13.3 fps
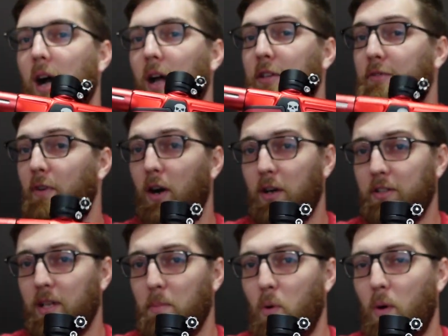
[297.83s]
As far
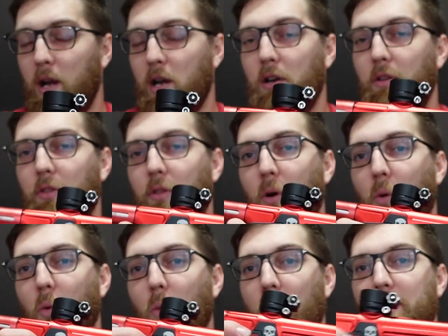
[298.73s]
as I'm aware, the
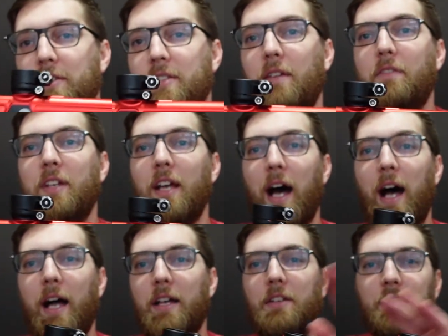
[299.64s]

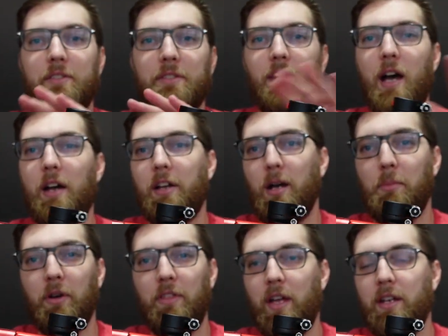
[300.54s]
170i does not come
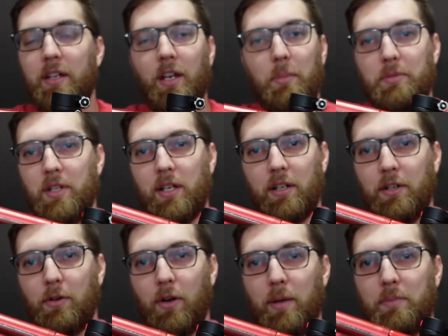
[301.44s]
with any
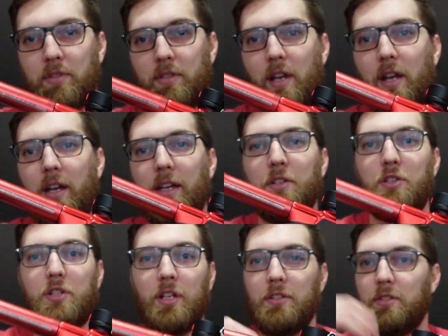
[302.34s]
updated grips. It's
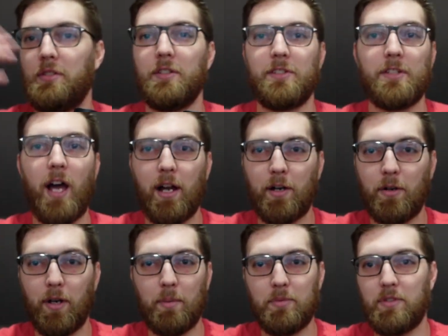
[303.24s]
just the stock
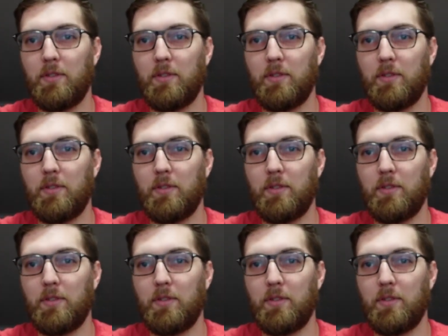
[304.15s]
grips,